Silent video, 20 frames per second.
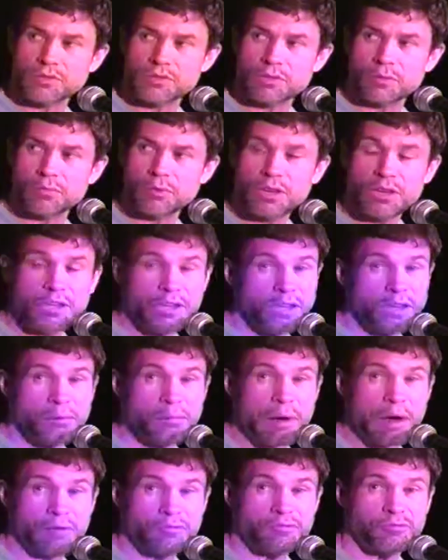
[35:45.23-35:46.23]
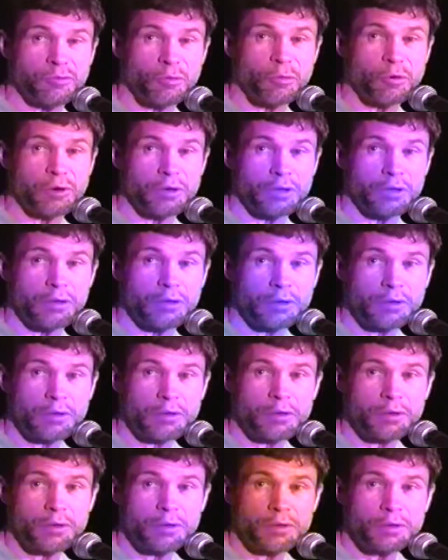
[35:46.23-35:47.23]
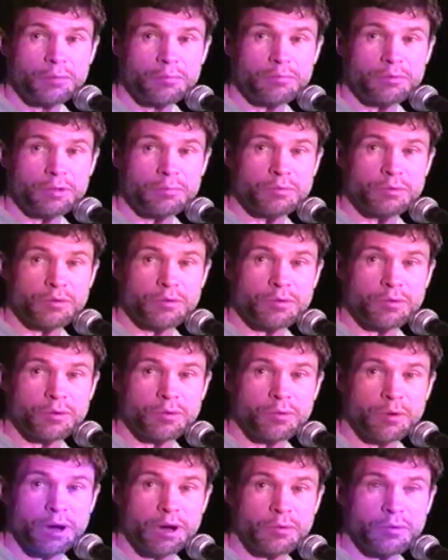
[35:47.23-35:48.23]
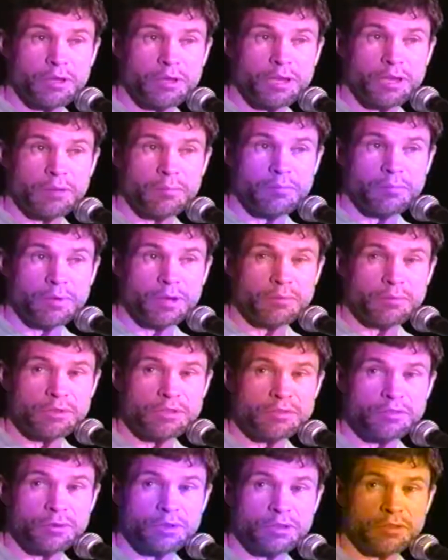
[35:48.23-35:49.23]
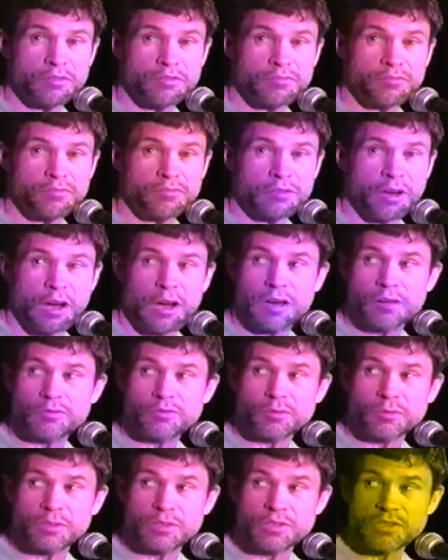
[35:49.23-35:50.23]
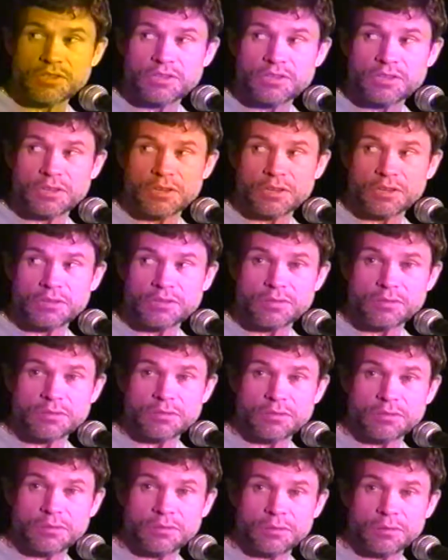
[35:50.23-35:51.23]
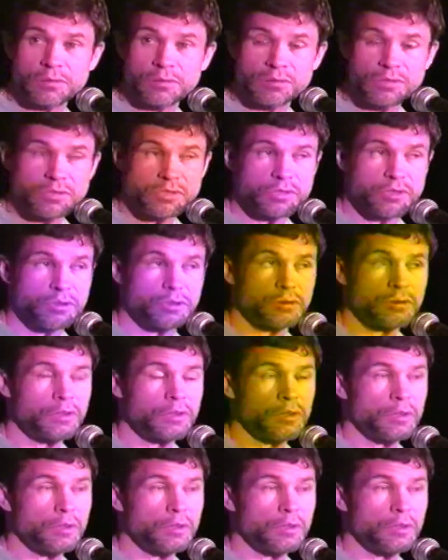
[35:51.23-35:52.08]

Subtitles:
So we needed about 40 people in the choir. We had maybe 25, 26, you know. So,